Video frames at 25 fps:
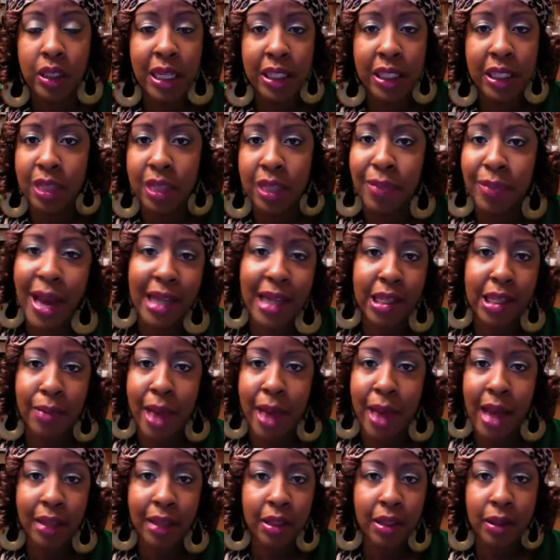I just back to
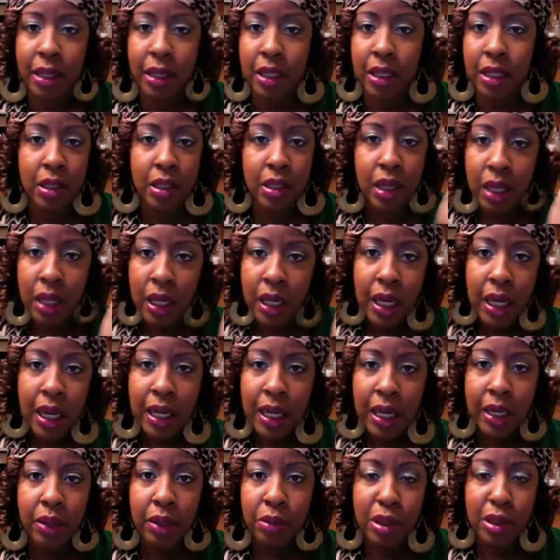MAC'd it because
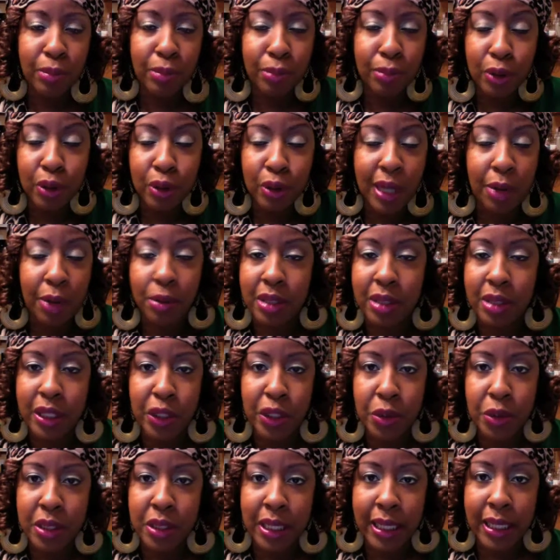it was blue and I wasn't
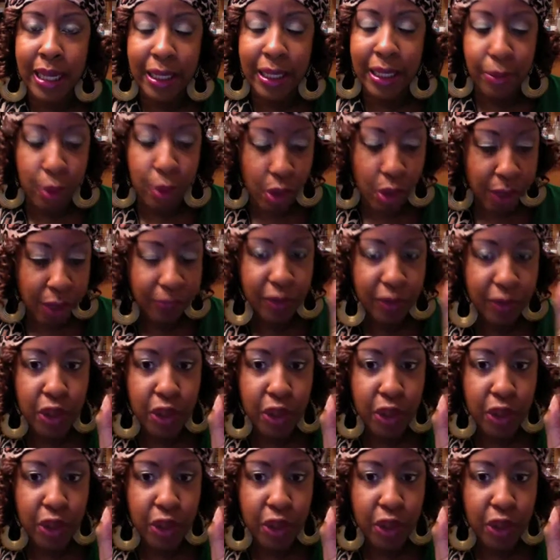using it anymore.